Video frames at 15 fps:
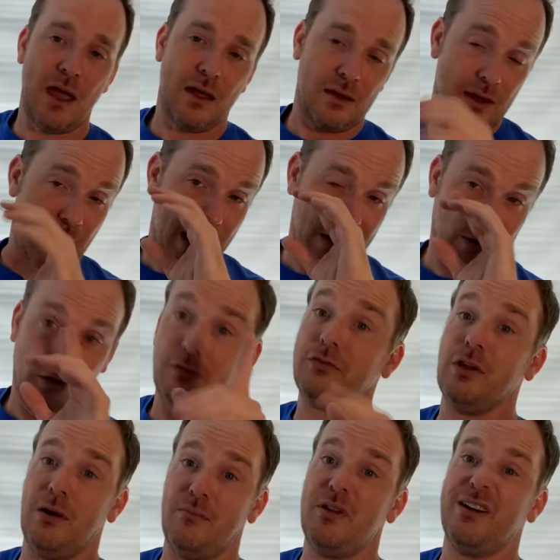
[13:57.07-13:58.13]
yeah, a little
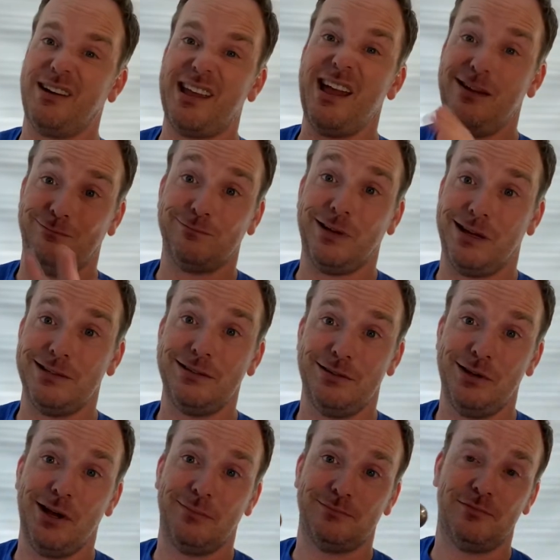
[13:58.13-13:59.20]
flub there. Okay, nice.
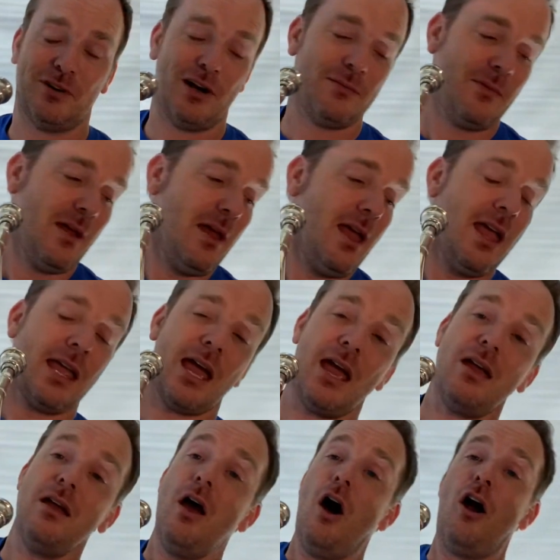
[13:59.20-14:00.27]
Yeah, right.
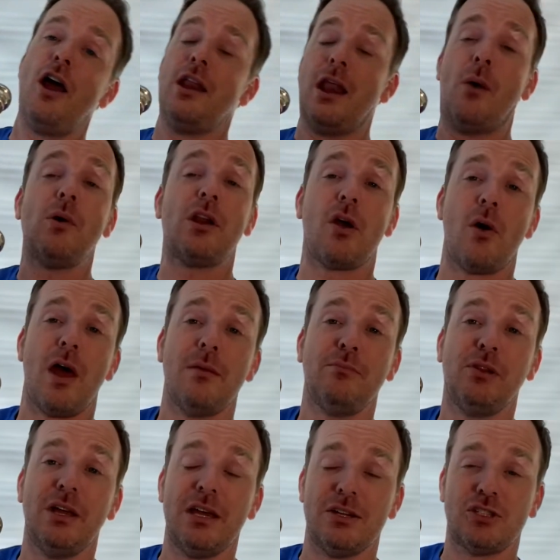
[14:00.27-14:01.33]
Okay, all right, now we're going to go ahead and
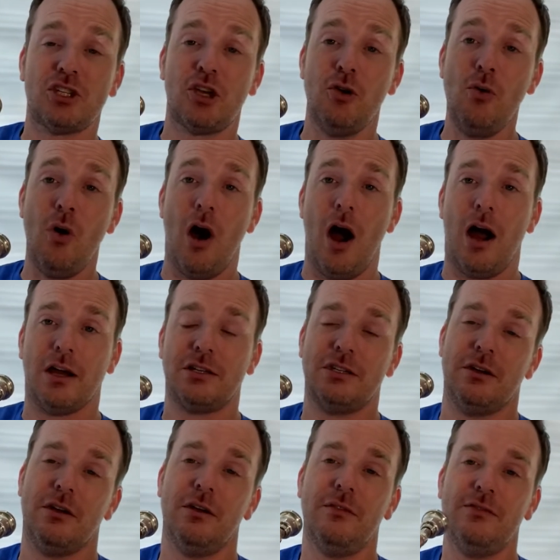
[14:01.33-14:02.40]
play it two
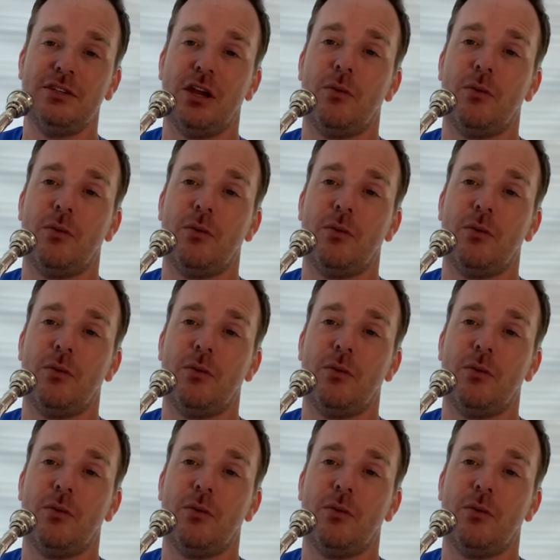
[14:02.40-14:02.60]
octaves. Here